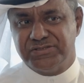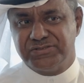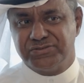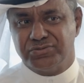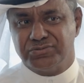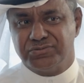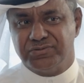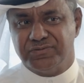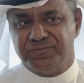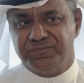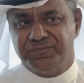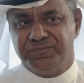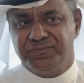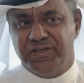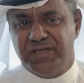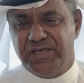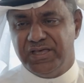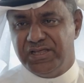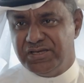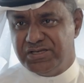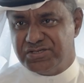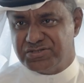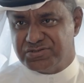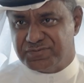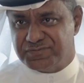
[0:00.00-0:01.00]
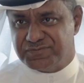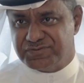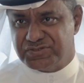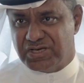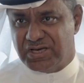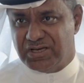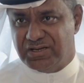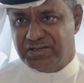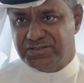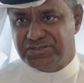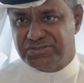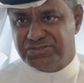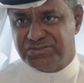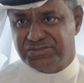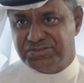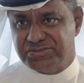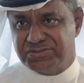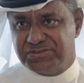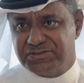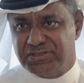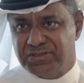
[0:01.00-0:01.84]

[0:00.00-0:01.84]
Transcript: sort of areas of challenges,